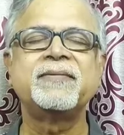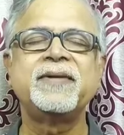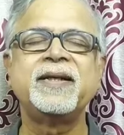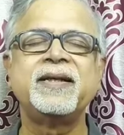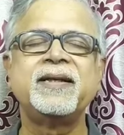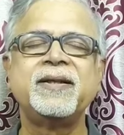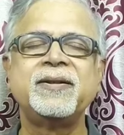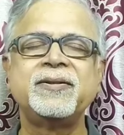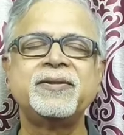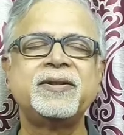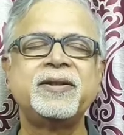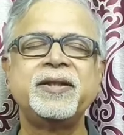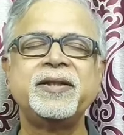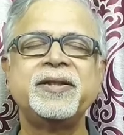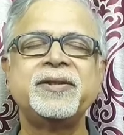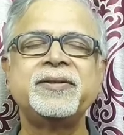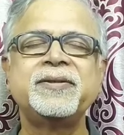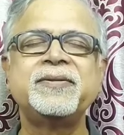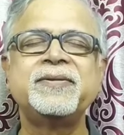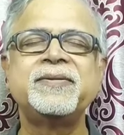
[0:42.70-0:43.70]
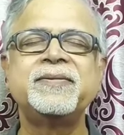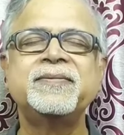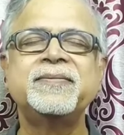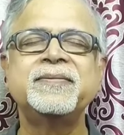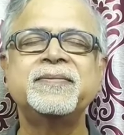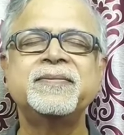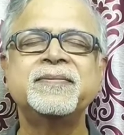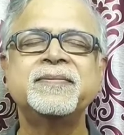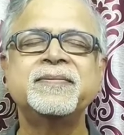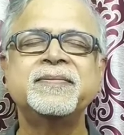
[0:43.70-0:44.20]
we look to you
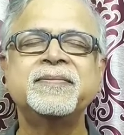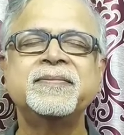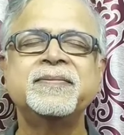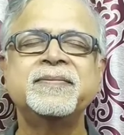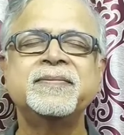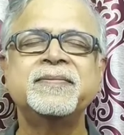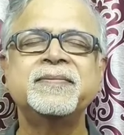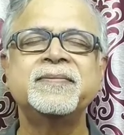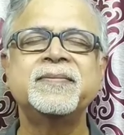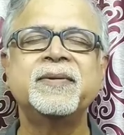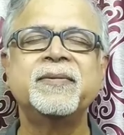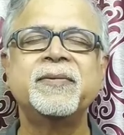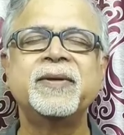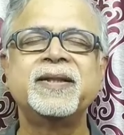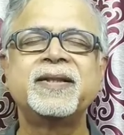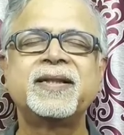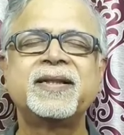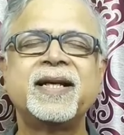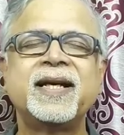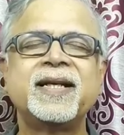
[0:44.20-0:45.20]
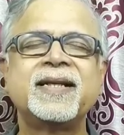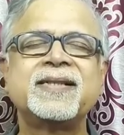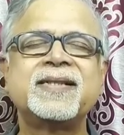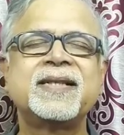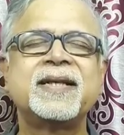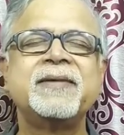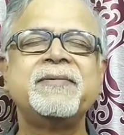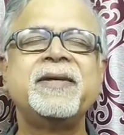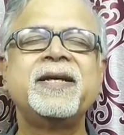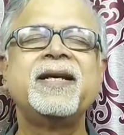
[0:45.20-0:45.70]
with
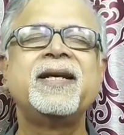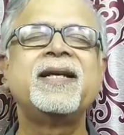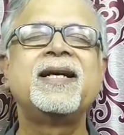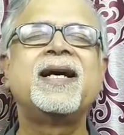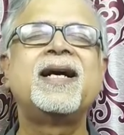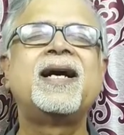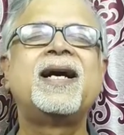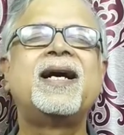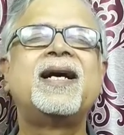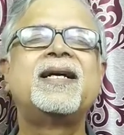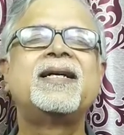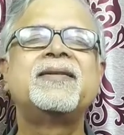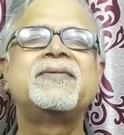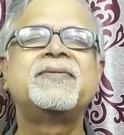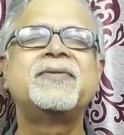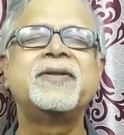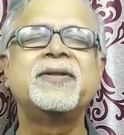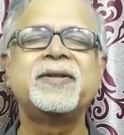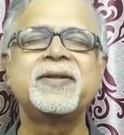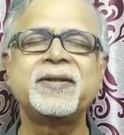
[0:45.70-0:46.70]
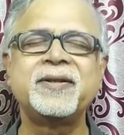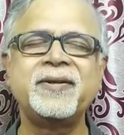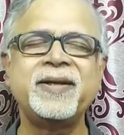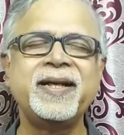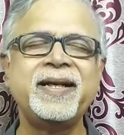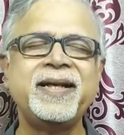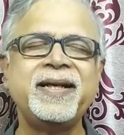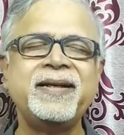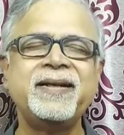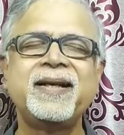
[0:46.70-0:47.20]
thanksgiving in our heart for your
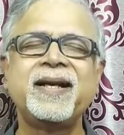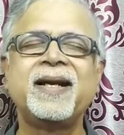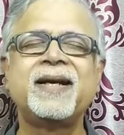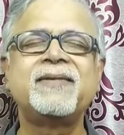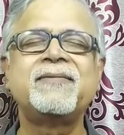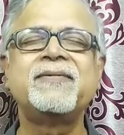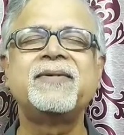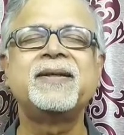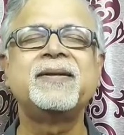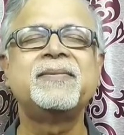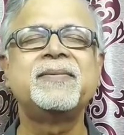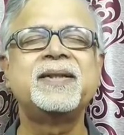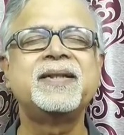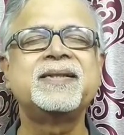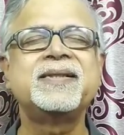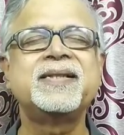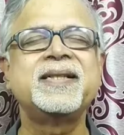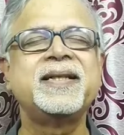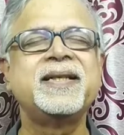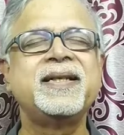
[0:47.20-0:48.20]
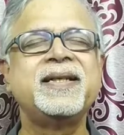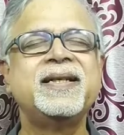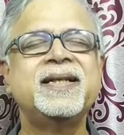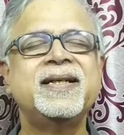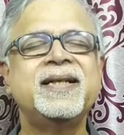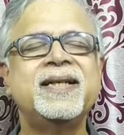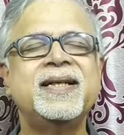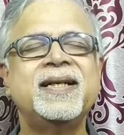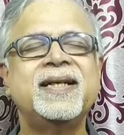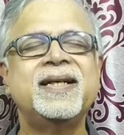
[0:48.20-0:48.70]
great love and mercy
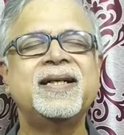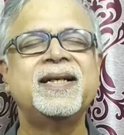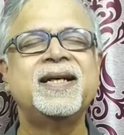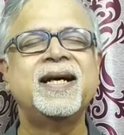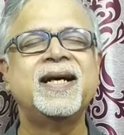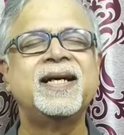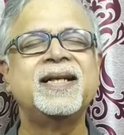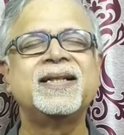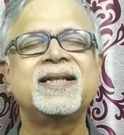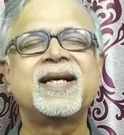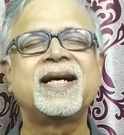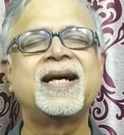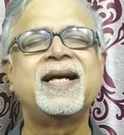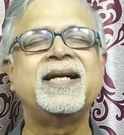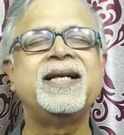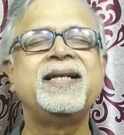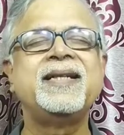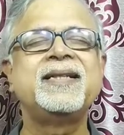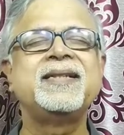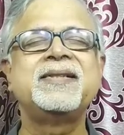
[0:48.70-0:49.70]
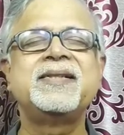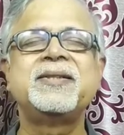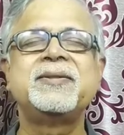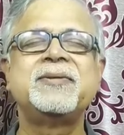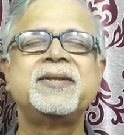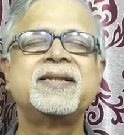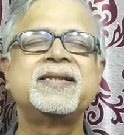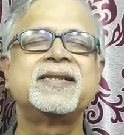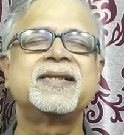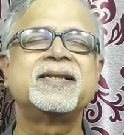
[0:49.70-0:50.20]
and kindness
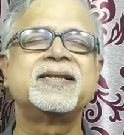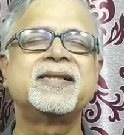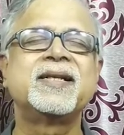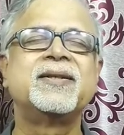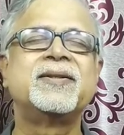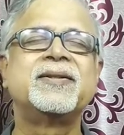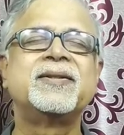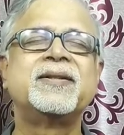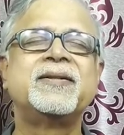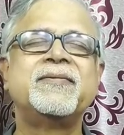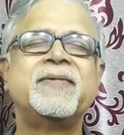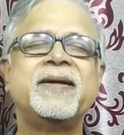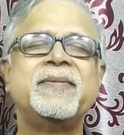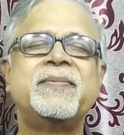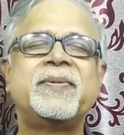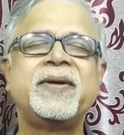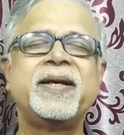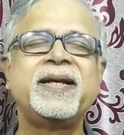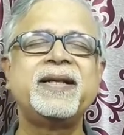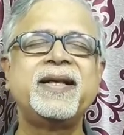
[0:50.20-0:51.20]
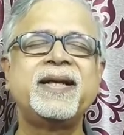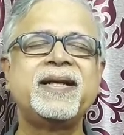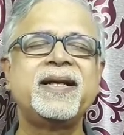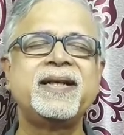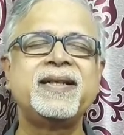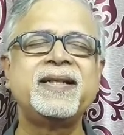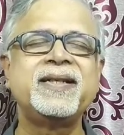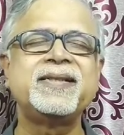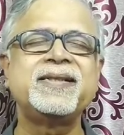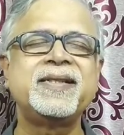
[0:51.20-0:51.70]
towards us, Lord. We pray that
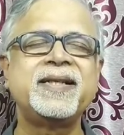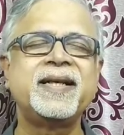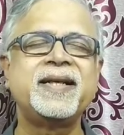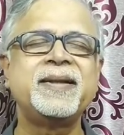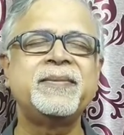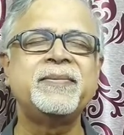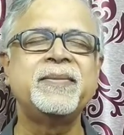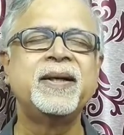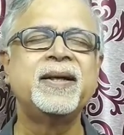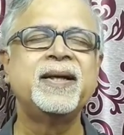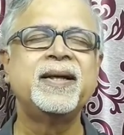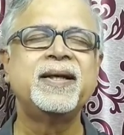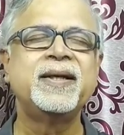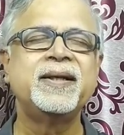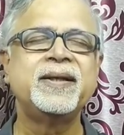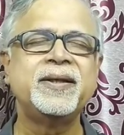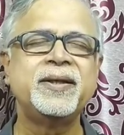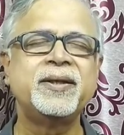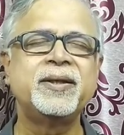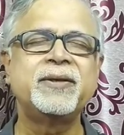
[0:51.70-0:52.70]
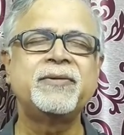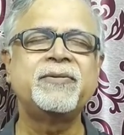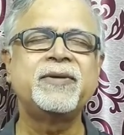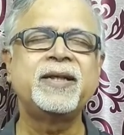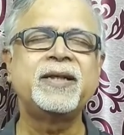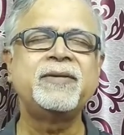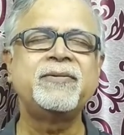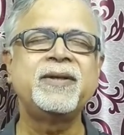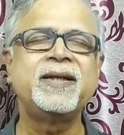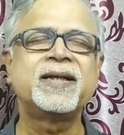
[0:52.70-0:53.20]
at this time, your
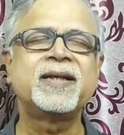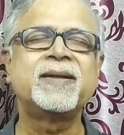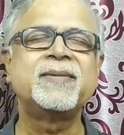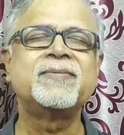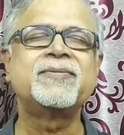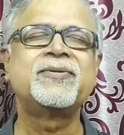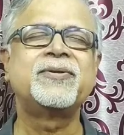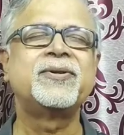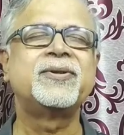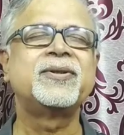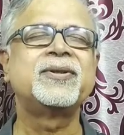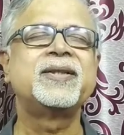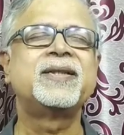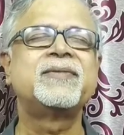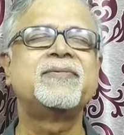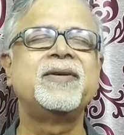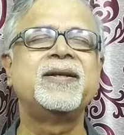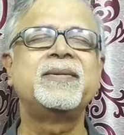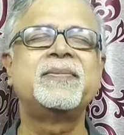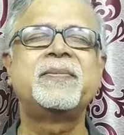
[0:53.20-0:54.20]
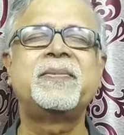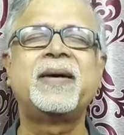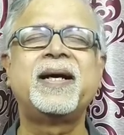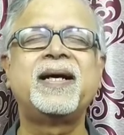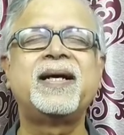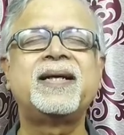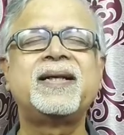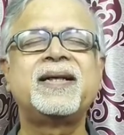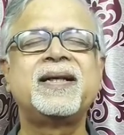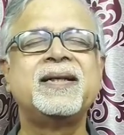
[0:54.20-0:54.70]
word will come forth with
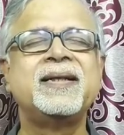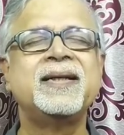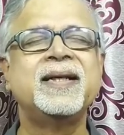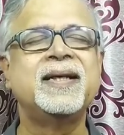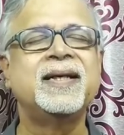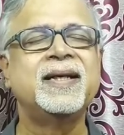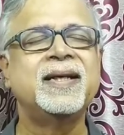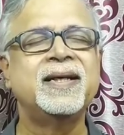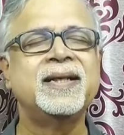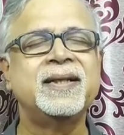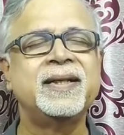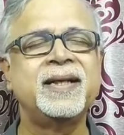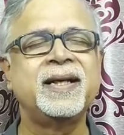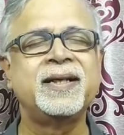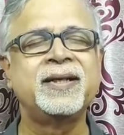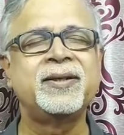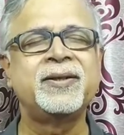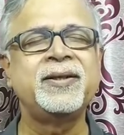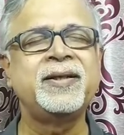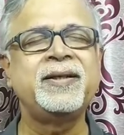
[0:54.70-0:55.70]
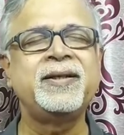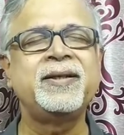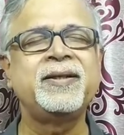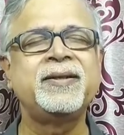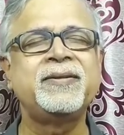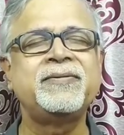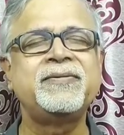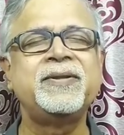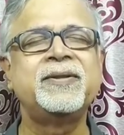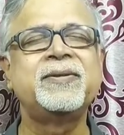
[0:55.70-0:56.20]
power and the
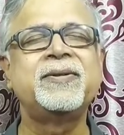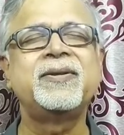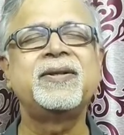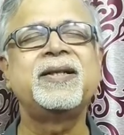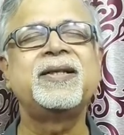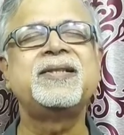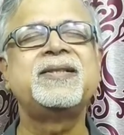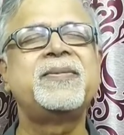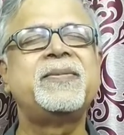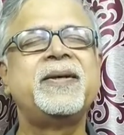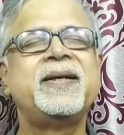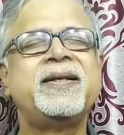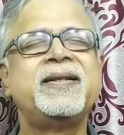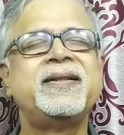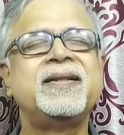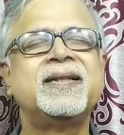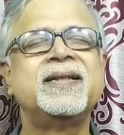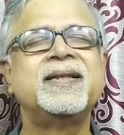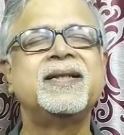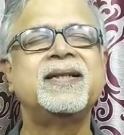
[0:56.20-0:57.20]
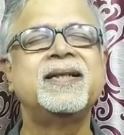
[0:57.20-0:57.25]
anointing of the Holy Spirit